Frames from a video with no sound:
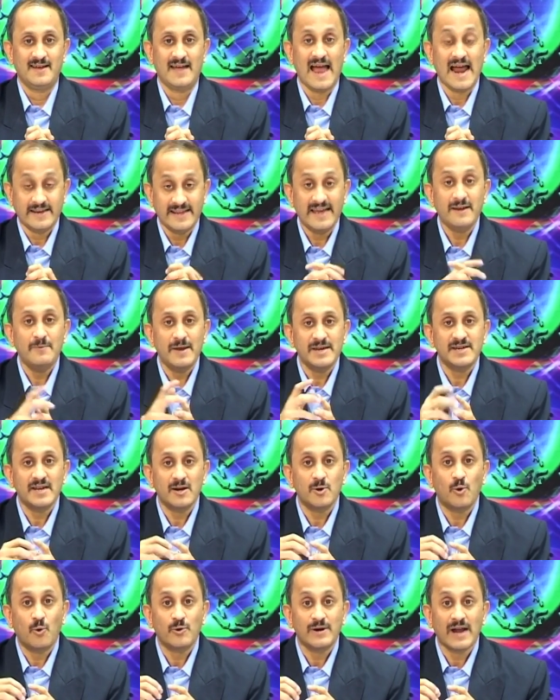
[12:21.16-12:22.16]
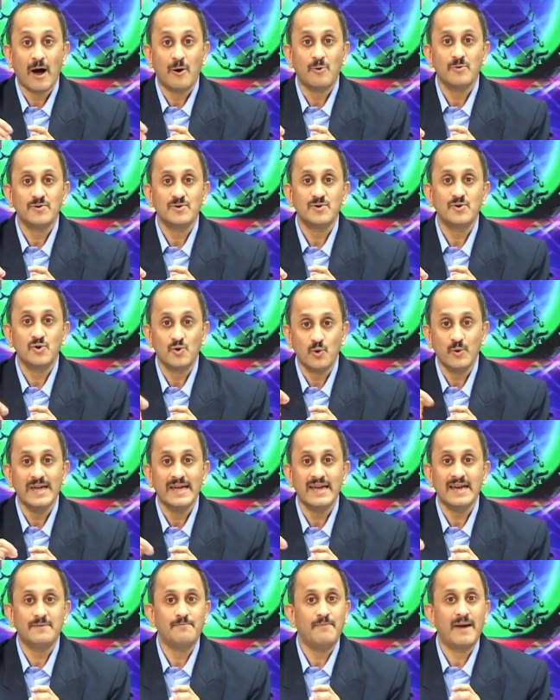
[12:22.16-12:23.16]
and then we shall go down to
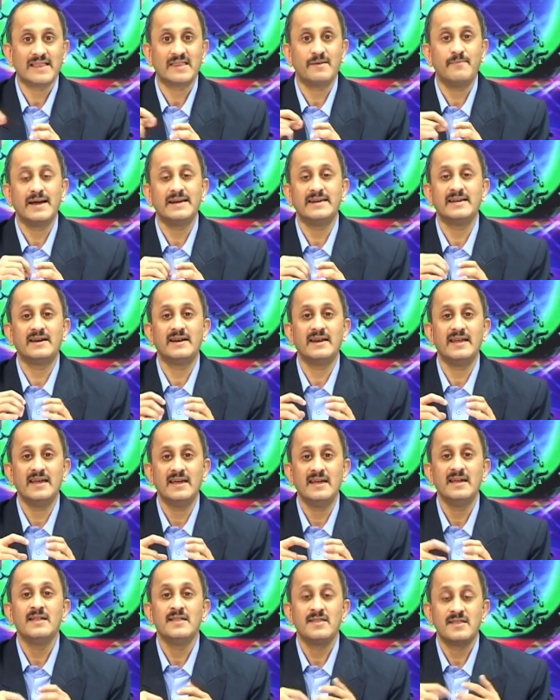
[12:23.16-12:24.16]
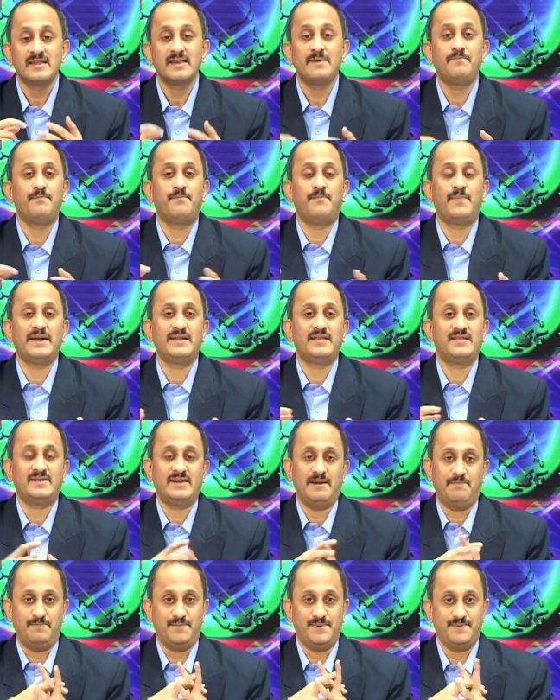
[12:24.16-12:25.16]
doing it mathematically step by
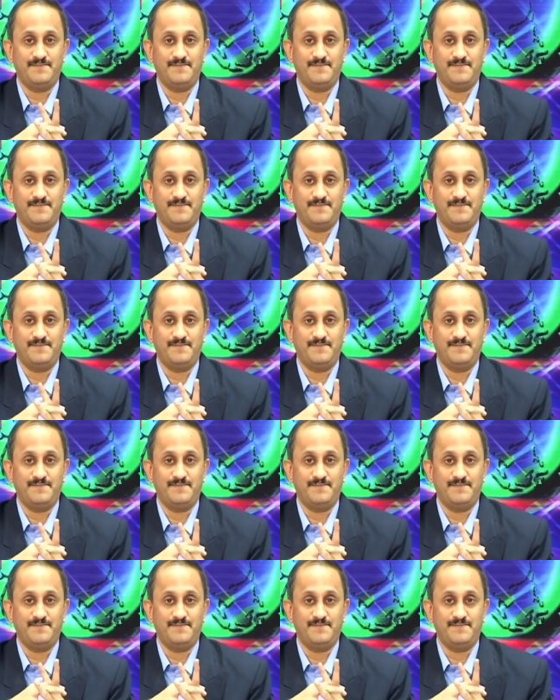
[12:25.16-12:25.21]
step.